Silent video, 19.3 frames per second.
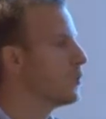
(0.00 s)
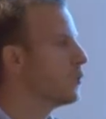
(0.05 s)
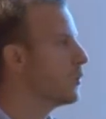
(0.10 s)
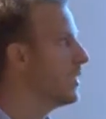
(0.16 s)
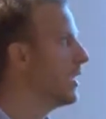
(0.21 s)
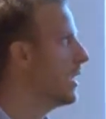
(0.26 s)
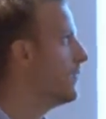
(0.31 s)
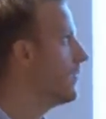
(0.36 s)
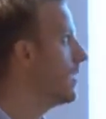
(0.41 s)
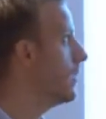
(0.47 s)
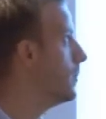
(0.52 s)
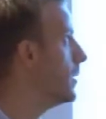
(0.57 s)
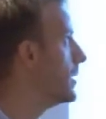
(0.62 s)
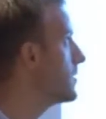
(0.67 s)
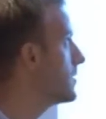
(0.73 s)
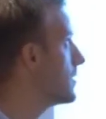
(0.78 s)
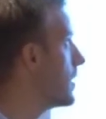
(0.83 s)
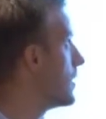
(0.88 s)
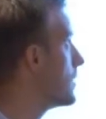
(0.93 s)
We have
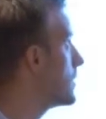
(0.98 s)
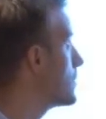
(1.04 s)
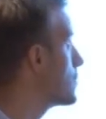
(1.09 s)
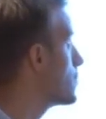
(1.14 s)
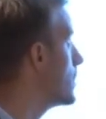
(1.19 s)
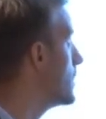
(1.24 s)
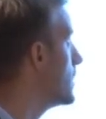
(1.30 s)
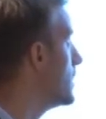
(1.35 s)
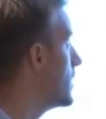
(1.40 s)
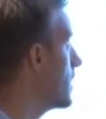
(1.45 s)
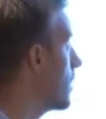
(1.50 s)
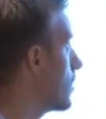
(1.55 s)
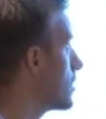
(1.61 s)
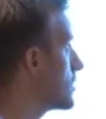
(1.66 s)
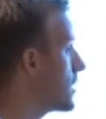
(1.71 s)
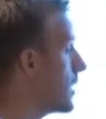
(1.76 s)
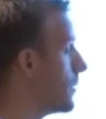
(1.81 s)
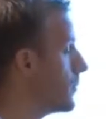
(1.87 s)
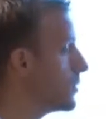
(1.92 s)
Ebixa, treating
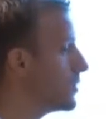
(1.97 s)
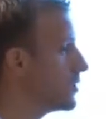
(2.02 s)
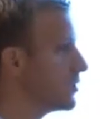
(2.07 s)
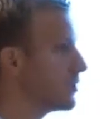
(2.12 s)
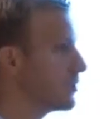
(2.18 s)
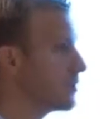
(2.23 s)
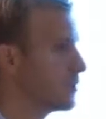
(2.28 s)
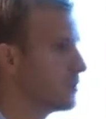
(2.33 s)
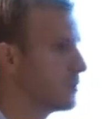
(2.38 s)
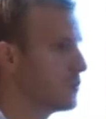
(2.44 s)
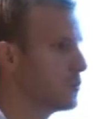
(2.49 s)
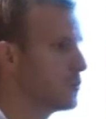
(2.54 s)
Alzheimer's.